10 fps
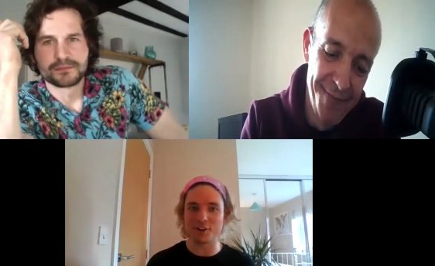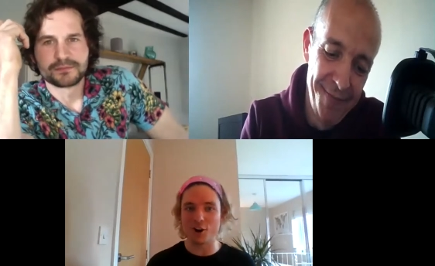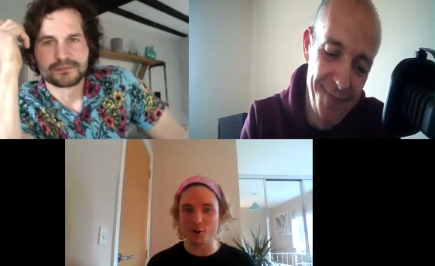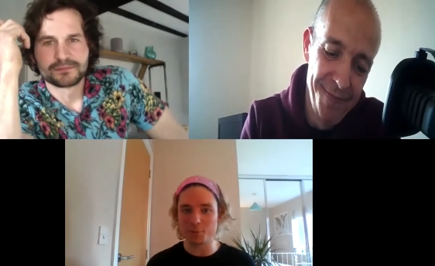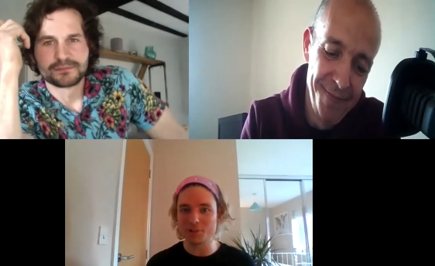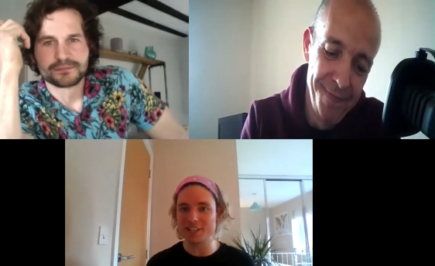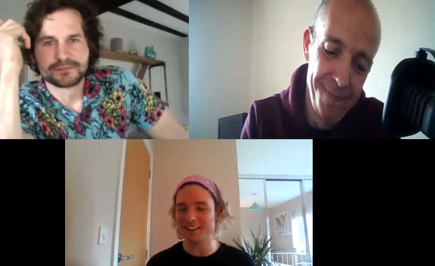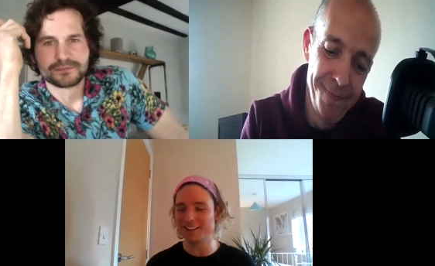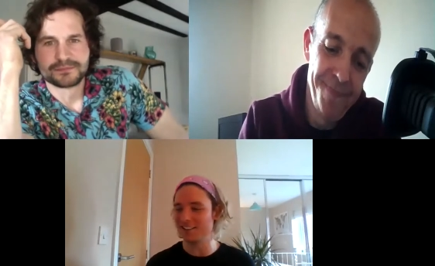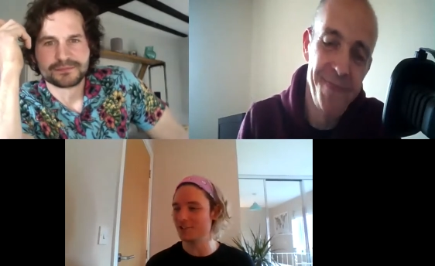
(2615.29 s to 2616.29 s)
Speaker 1: you've got horrible
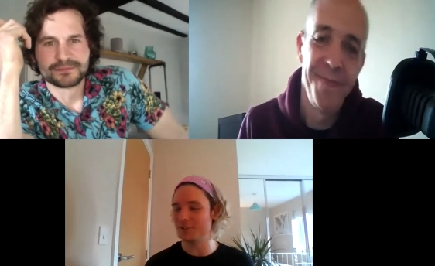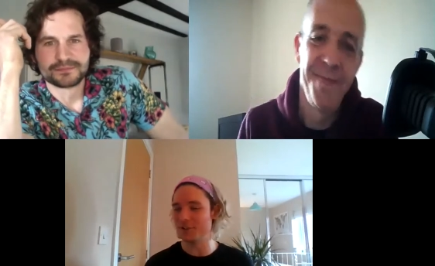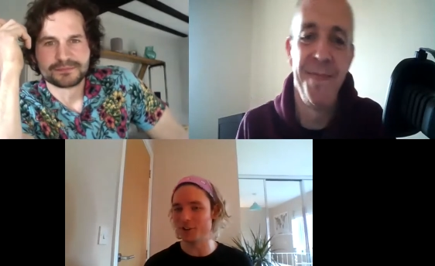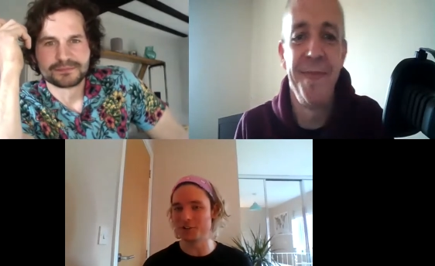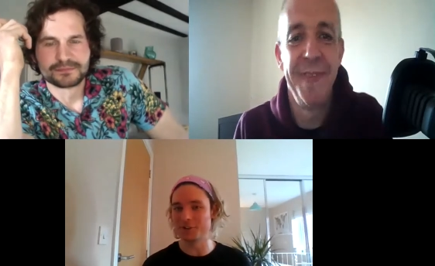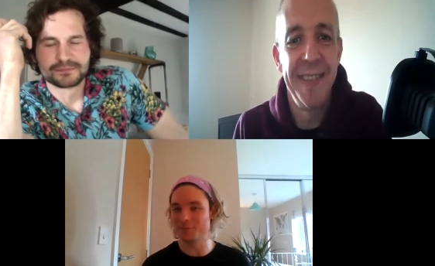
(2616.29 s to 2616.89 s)
tacklers, you've got